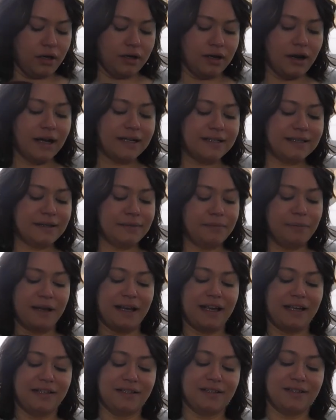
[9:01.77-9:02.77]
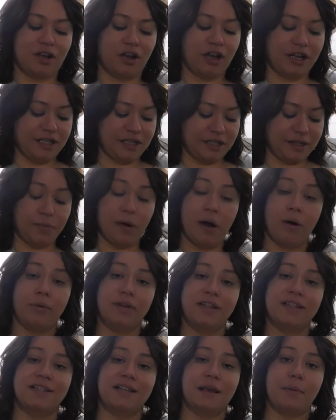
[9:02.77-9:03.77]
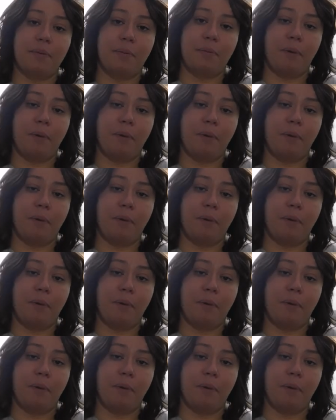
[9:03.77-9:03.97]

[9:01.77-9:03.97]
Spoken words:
nice and big inside as well, with a zip